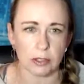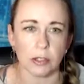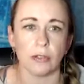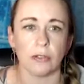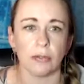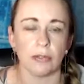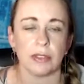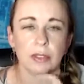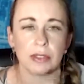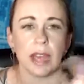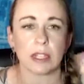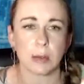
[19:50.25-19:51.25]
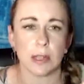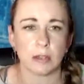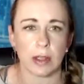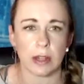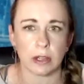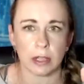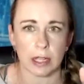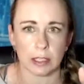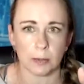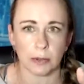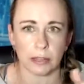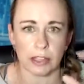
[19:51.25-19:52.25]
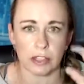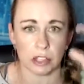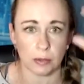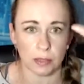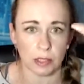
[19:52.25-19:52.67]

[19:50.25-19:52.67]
So that's why it's right under customer relationships,